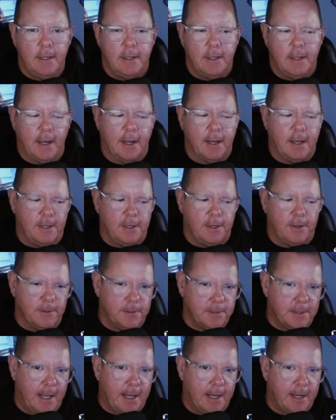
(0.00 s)
I could
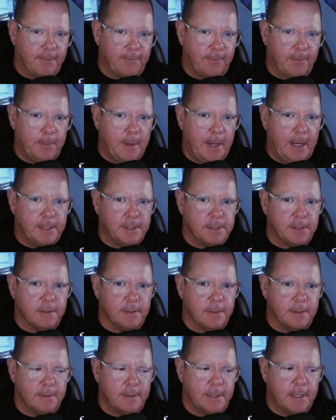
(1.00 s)
use that
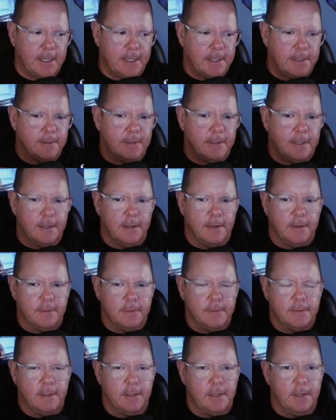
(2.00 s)
information again,
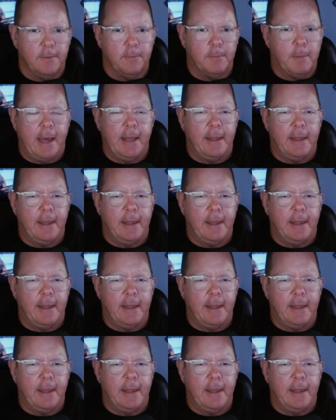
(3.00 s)
to do bad